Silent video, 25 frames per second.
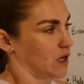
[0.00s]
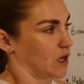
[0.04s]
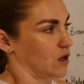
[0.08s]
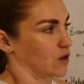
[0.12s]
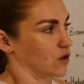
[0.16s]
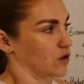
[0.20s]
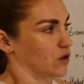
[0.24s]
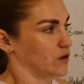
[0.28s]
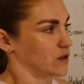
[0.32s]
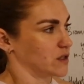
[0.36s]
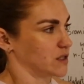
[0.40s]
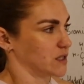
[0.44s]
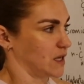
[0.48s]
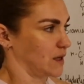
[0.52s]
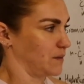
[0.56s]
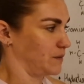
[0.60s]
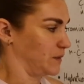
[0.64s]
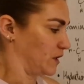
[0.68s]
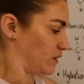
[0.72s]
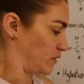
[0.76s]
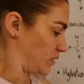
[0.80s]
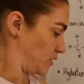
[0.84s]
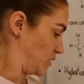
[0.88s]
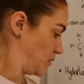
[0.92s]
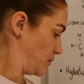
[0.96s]
A lot of the time
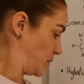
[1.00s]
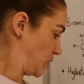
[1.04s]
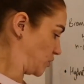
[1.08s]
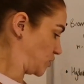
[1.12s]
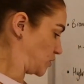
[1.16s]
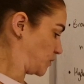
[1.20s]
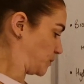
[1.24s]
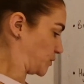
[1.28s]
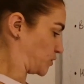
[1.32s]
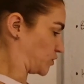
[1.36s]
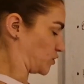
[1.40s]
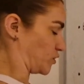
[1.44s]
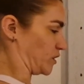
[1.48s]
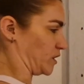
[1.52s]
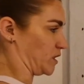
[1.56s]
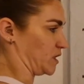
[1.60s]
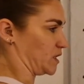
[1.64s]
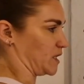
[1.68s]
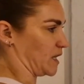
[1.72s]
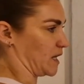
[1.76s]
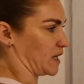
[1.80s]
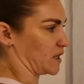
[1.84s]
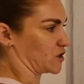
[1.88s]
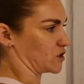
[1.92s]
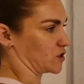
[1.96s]
they're in the multiple choice
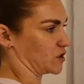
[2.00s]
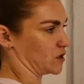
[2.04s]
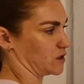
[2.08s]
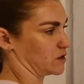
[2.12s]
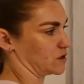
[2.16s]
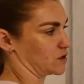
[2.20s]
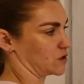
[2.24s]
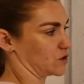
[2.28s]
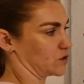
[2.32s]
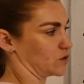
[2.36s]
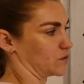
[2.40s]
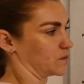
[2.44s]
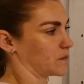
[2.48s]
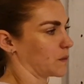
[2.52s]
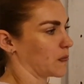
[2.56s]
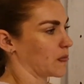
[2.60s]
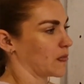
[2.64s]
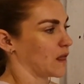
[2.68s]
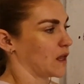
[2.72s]
section, so